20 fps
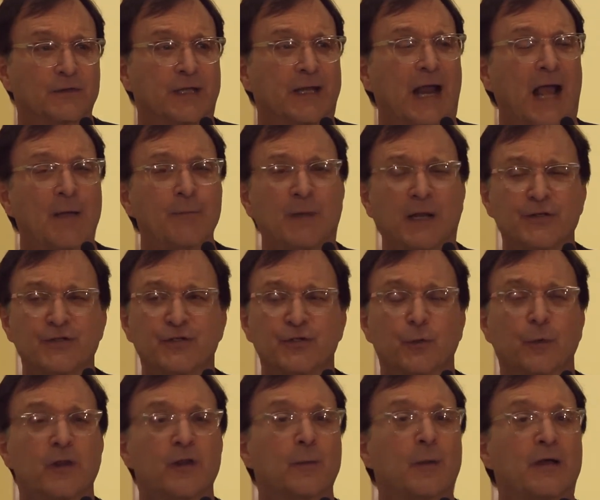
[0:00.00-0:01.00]
and I'm not sure
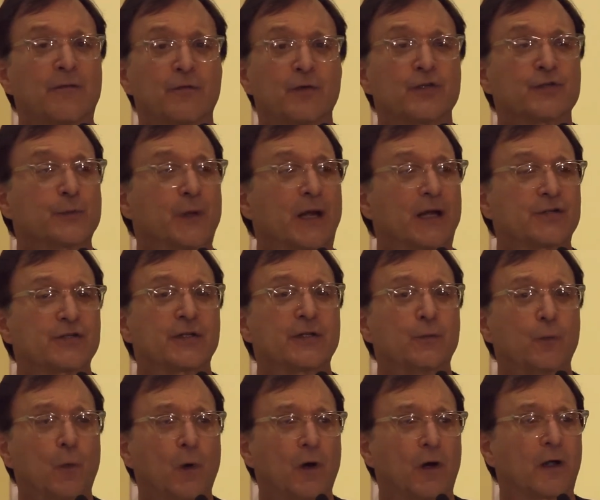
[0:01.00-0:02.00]
whether my voice would actually
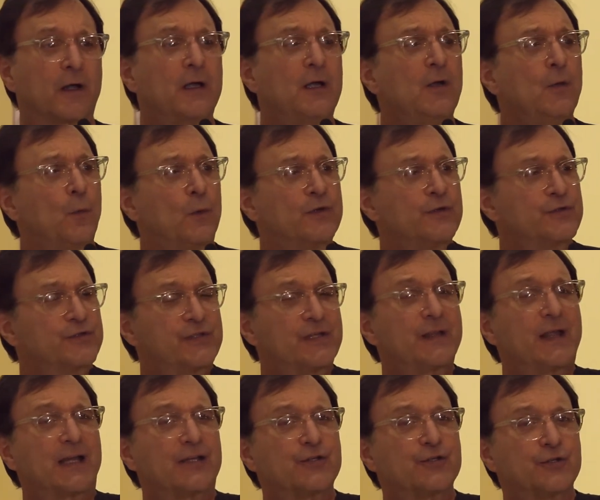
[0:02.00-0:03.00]
work when you see
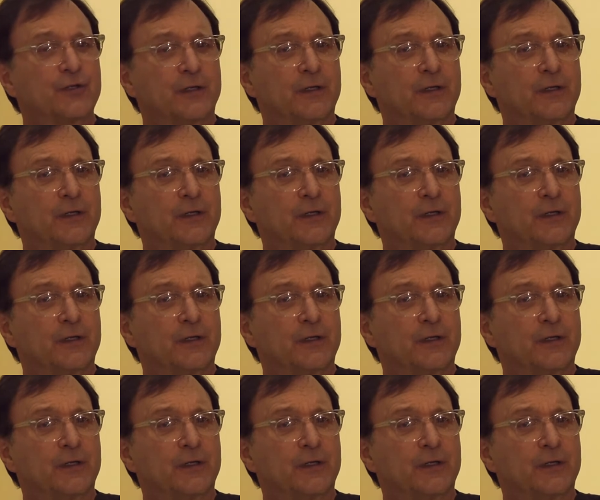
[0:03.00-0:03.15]
that.